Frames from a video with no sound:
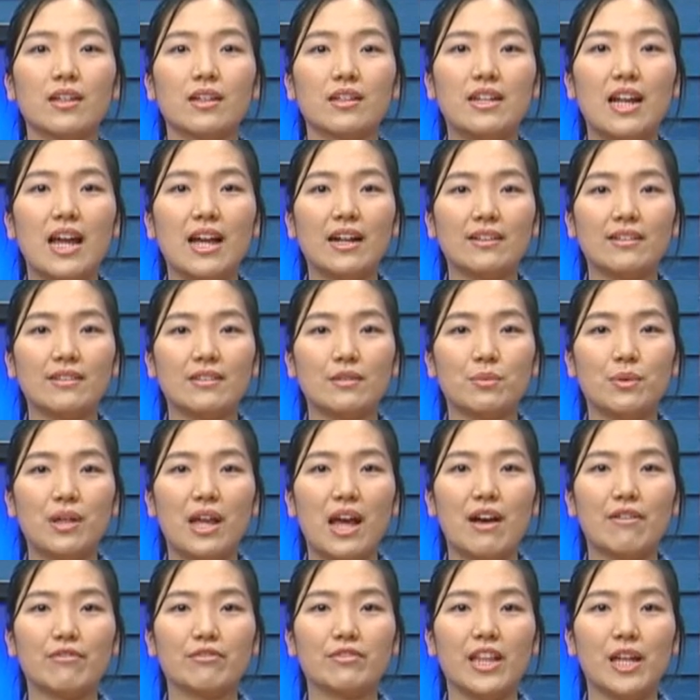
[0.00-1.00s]
Next, we
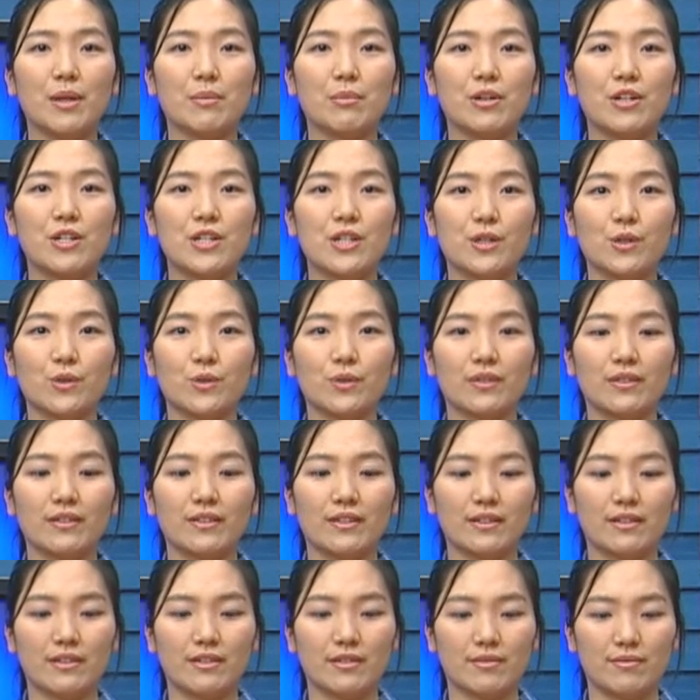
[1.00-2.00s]
have labor news.